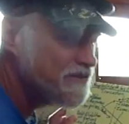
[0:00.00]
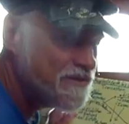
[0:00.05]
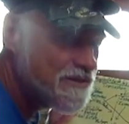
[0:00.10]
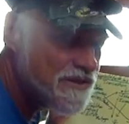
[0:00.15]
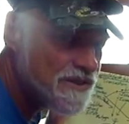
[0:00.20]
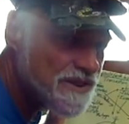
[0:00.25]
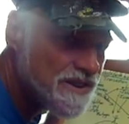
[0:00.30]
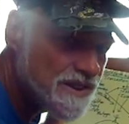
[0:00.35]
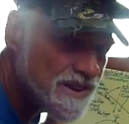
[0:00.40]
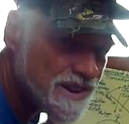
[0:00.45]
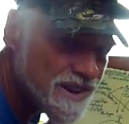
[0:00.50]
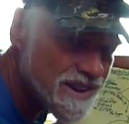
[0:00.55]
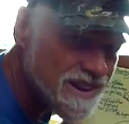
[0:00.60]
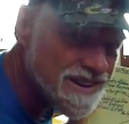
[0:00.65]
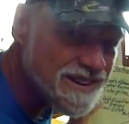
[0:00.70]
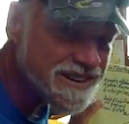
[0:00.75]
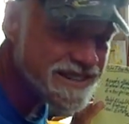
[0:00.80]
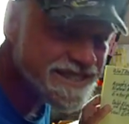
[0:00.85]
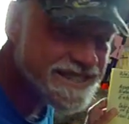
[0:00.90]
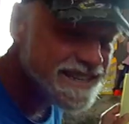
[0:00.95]

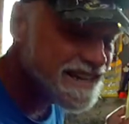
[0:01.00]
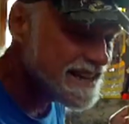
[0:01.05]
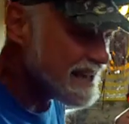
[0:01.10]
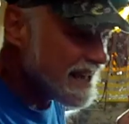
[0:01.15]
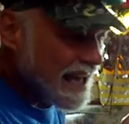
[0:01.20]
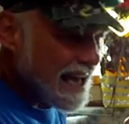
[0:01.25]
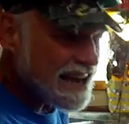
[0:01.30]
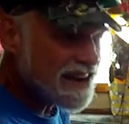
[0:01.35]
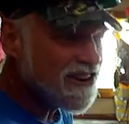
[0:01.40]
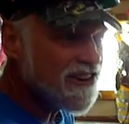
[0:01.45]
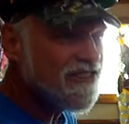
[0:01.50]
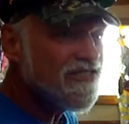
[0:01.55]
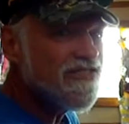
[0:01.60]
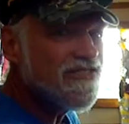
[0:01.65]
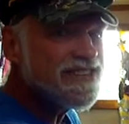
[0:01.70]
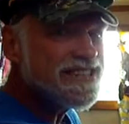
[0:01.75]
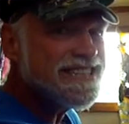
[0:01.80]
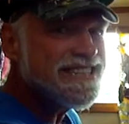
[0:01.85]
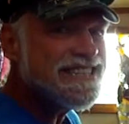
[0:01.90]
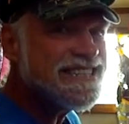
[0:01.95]
world and our
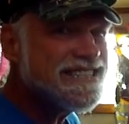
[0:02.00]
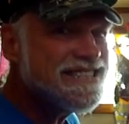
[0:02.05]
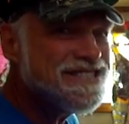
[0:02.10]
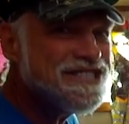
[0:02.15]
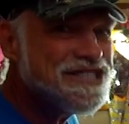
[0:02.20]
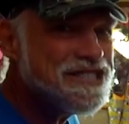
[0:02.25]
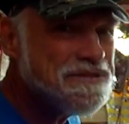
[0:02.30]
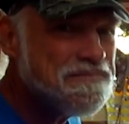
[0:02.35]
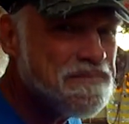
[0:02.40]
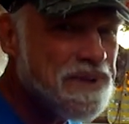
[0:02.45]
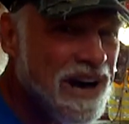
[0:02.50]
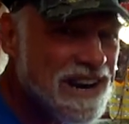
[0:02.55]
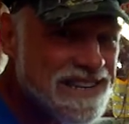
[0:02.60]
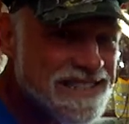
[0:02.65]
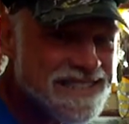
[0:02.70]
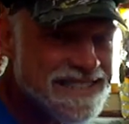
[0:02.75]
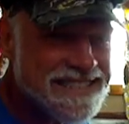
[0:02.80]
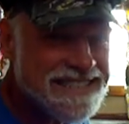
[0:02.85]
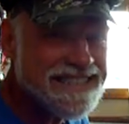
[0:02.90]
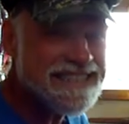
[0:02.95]
own energy
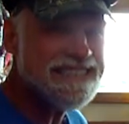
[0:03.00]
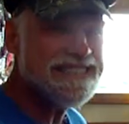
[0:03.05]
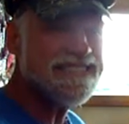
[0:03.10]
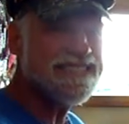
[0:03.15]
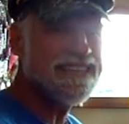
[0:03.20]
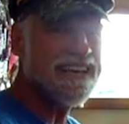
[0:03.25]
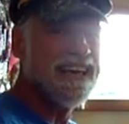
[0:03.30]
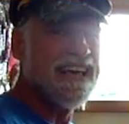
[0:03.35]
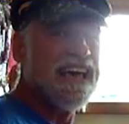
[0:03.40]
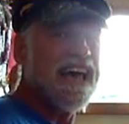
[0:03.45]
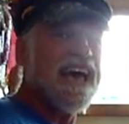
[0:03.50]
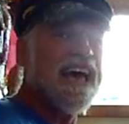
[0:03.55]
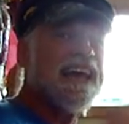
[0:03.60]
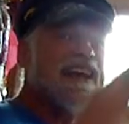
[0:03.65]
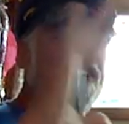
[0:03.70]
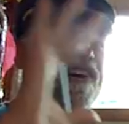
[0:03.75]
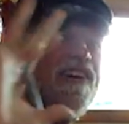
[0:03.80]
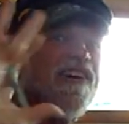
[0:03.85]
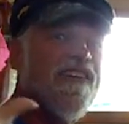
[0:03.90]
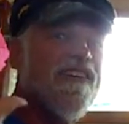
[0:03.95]
policies and
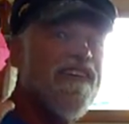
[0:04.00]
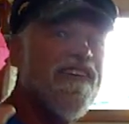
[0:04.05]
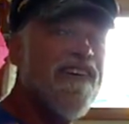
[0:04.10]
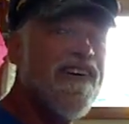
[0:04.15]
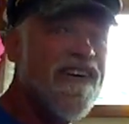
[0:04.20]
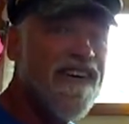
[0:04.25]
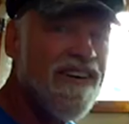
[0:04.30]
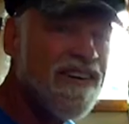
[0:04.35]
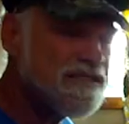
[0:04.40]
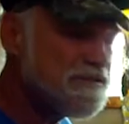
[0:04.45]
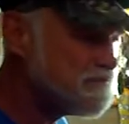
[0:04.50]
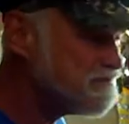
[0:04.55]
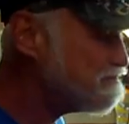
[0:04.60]
our own